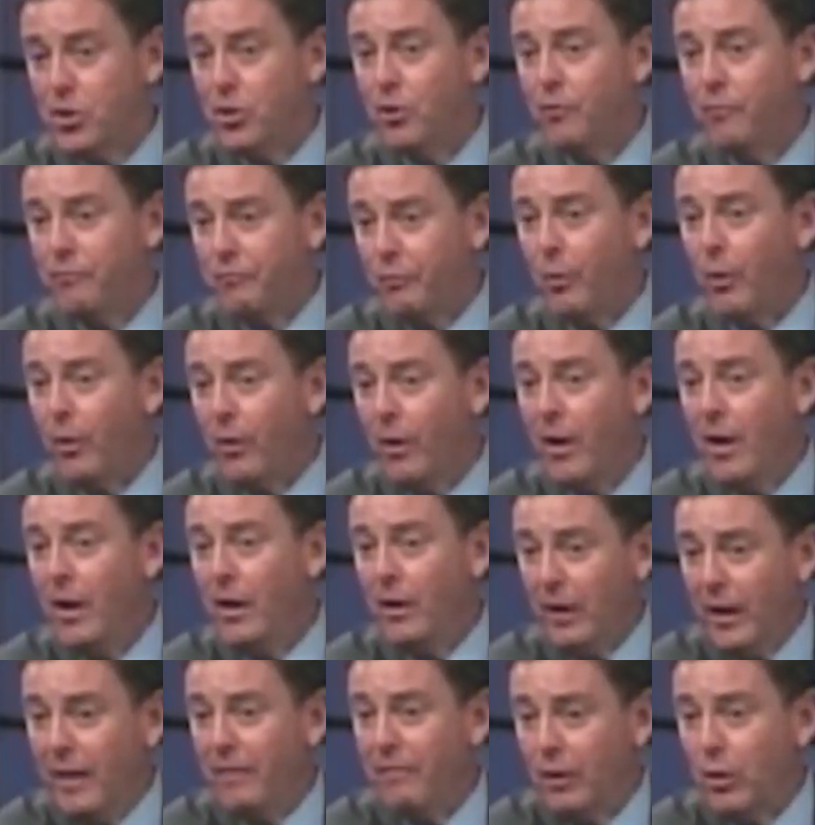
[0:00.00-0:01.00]
you for
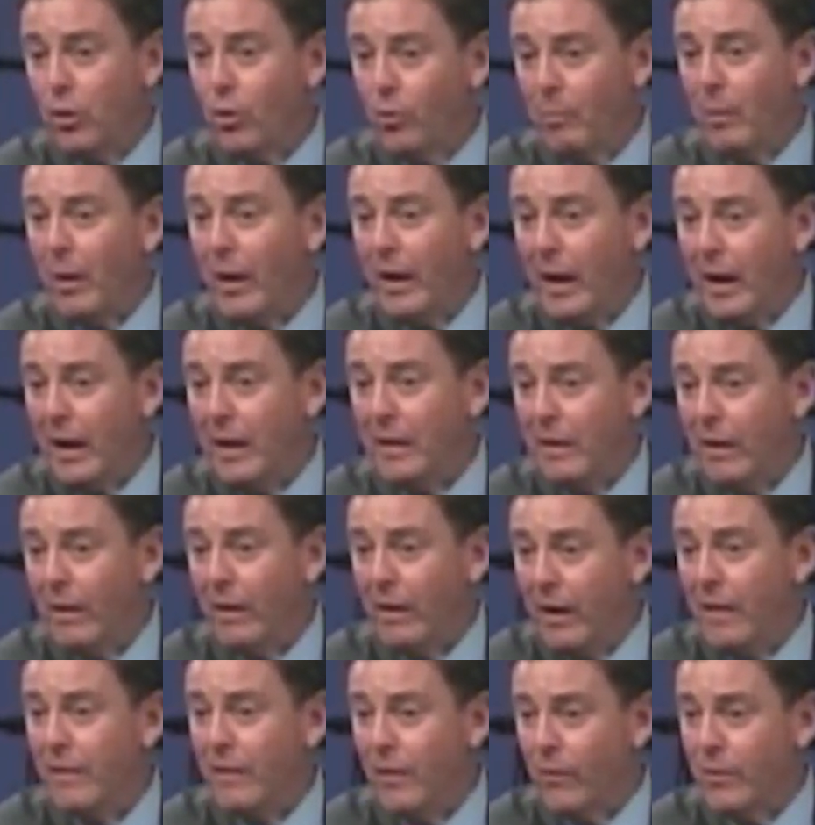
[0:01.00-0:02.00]
leaving your money in
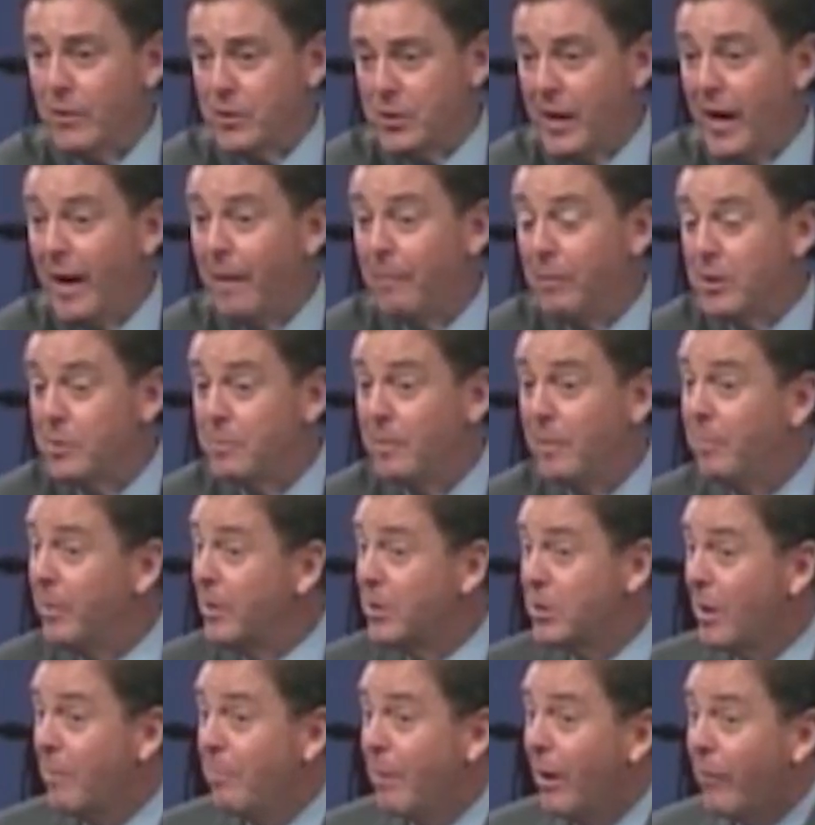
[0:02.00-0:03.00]
their, in their establishment.
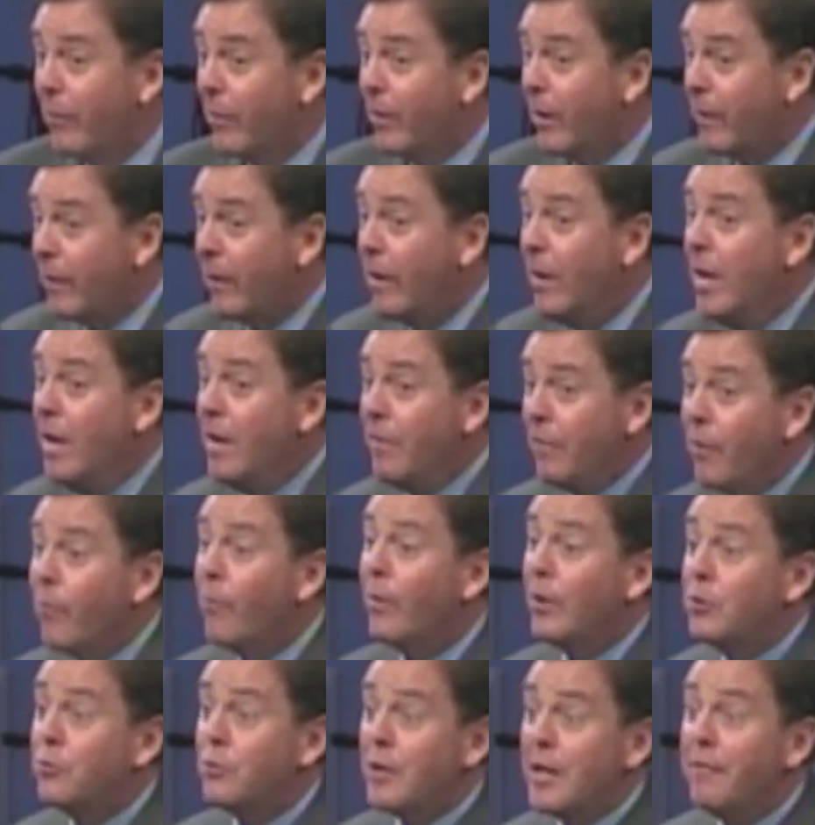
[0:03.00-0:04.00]
But somehow or another, the
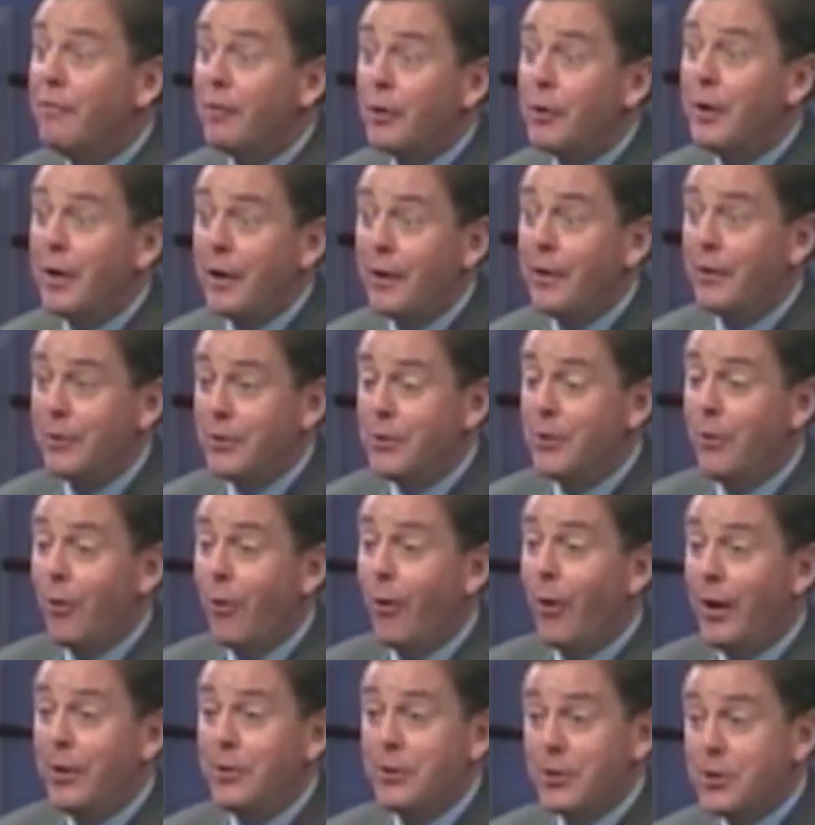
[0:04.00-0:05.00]
retriever did it, you
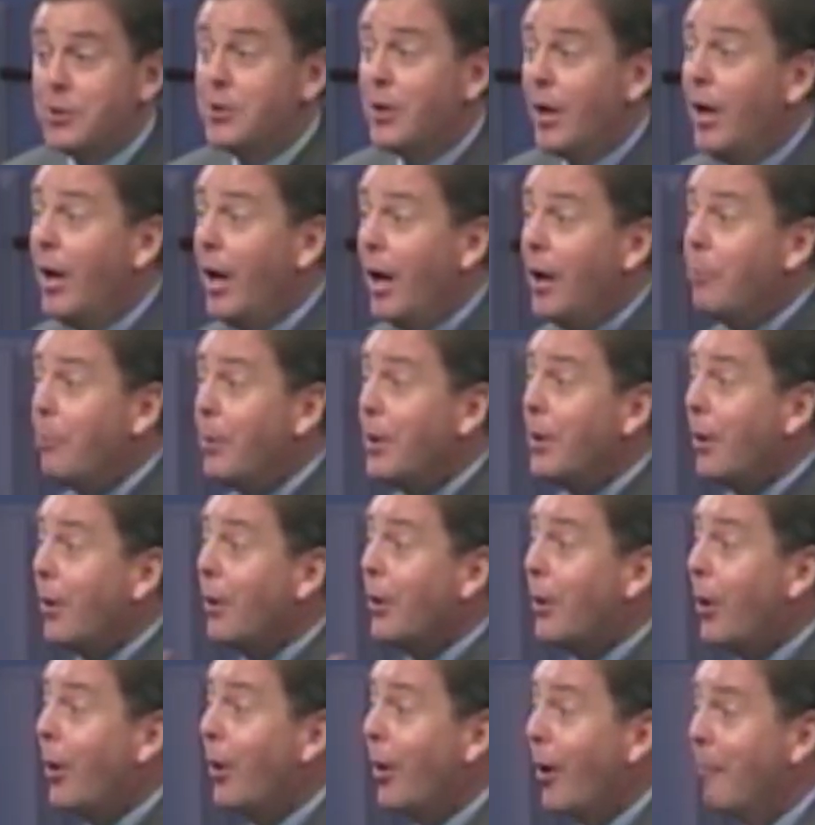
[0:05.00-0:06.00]
know. It just, it, we
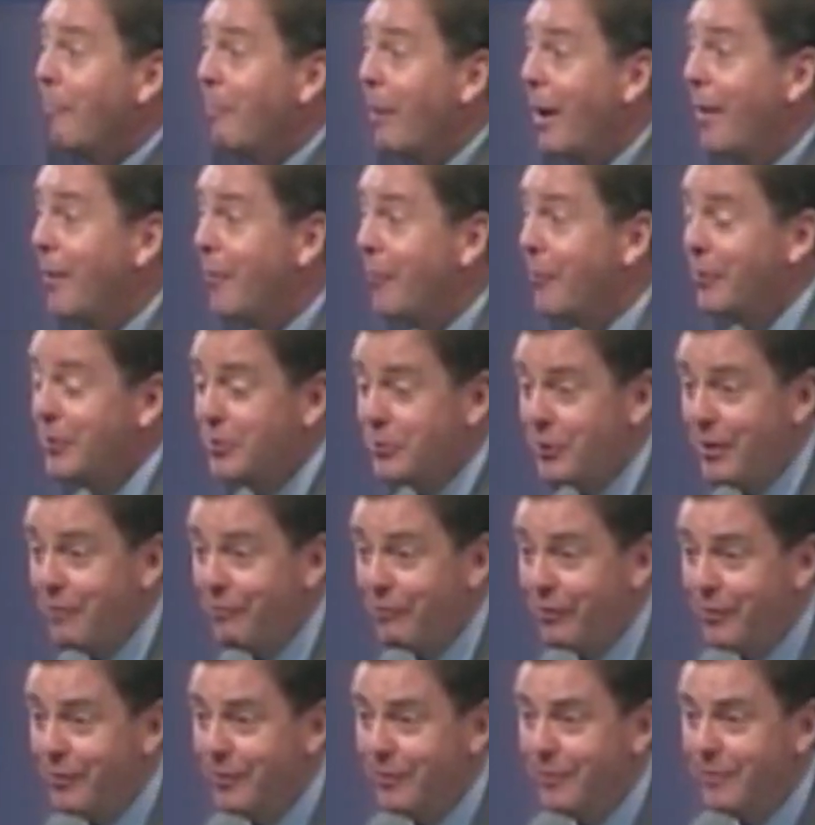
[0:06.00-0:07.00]
got caught up by the retriever.